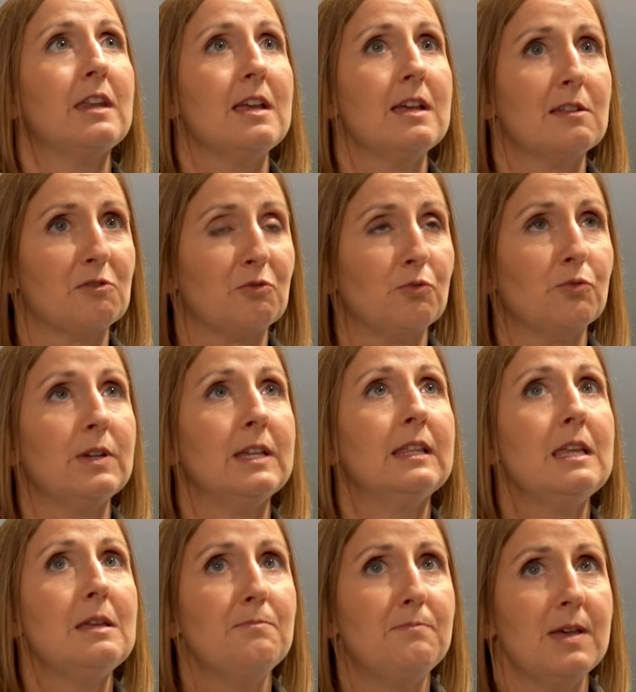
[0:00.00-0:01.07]
that it has
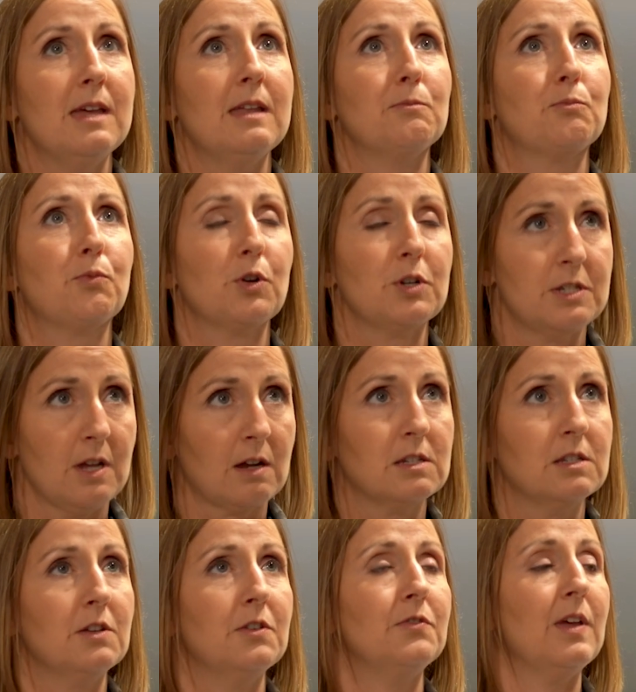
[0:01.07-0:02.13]
really been
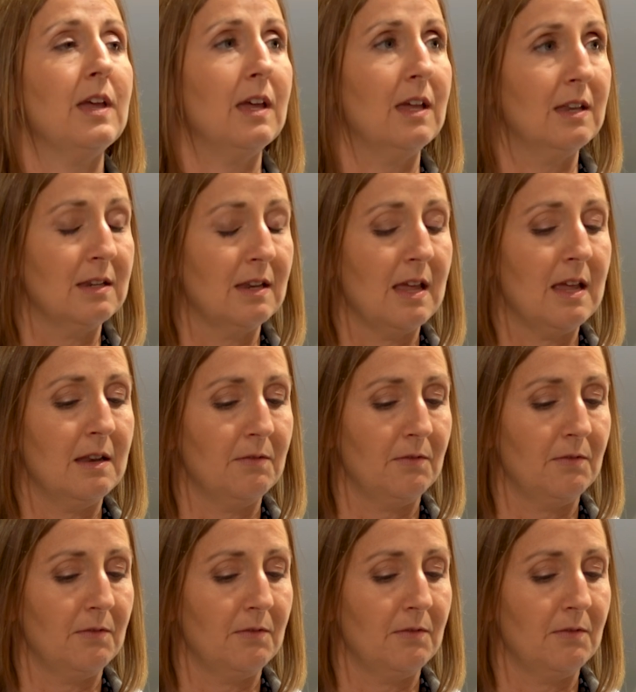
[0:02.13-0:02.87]
productive and